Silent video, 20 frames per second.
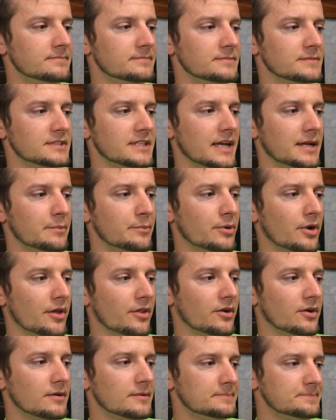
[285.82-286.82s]
Said
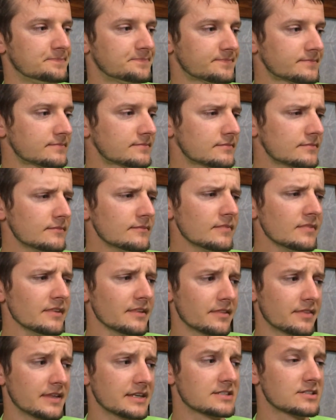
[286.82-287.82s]
Brother.
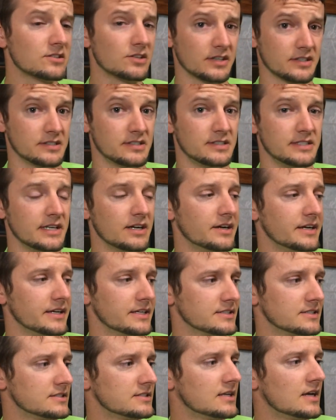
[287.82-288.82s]
"This looks
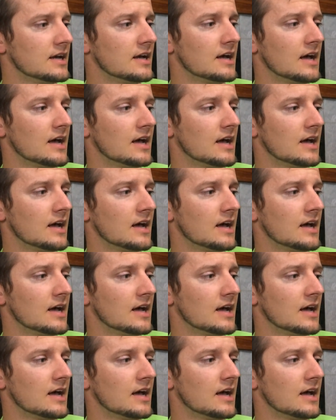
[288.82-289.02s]
serious.